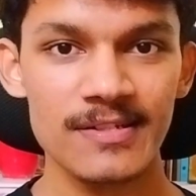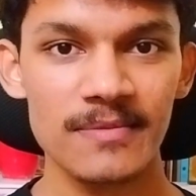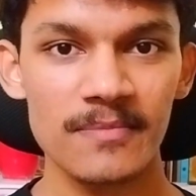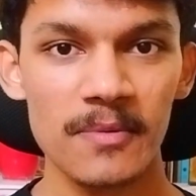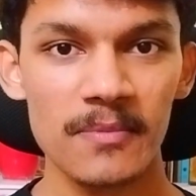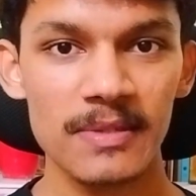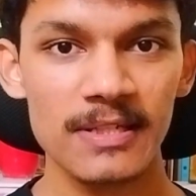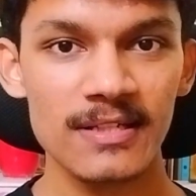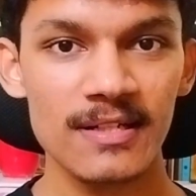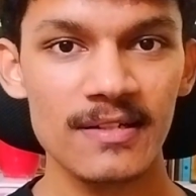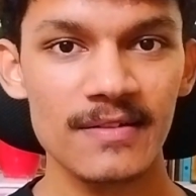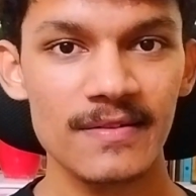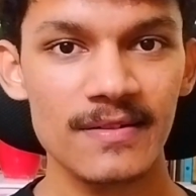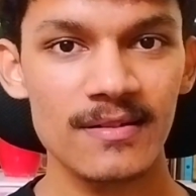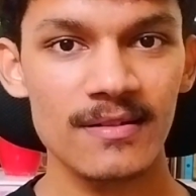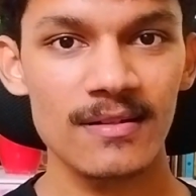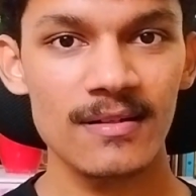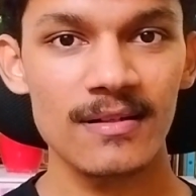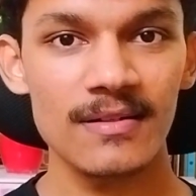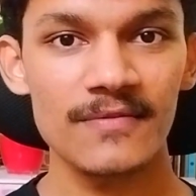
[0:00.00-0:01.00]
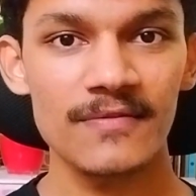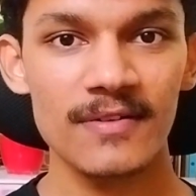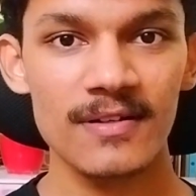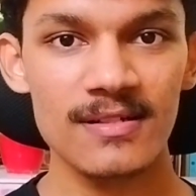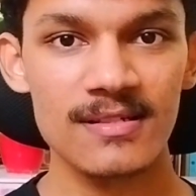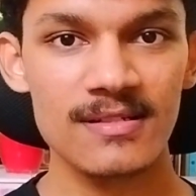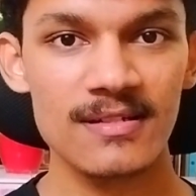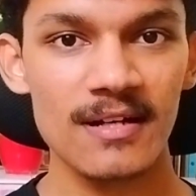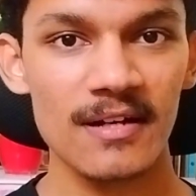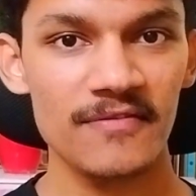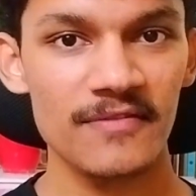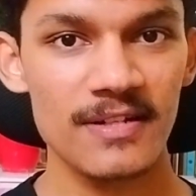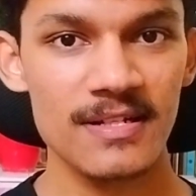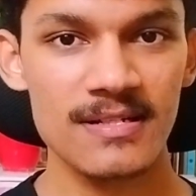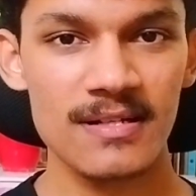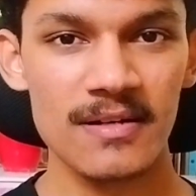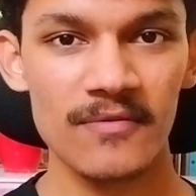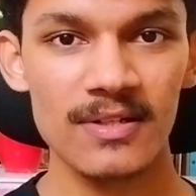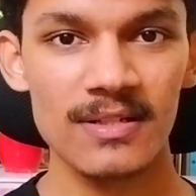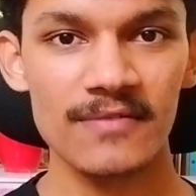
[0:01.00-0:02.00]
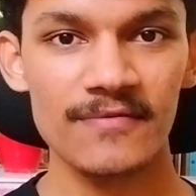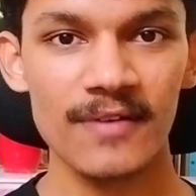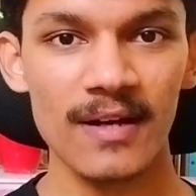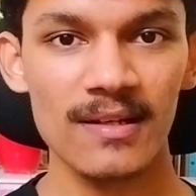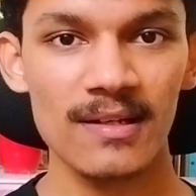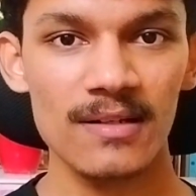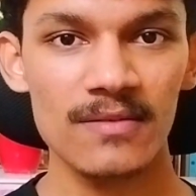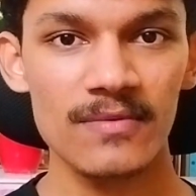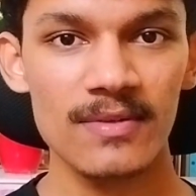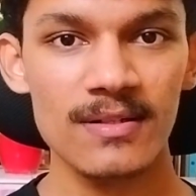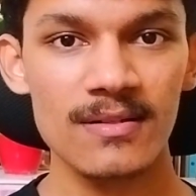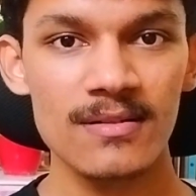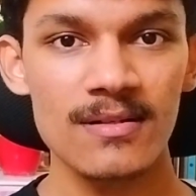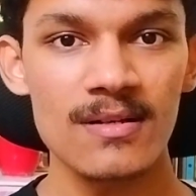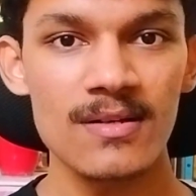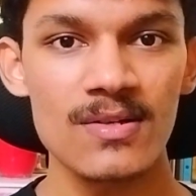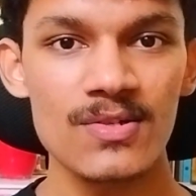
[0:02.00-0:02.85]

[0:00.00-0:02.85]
remember that first draft is never the final one.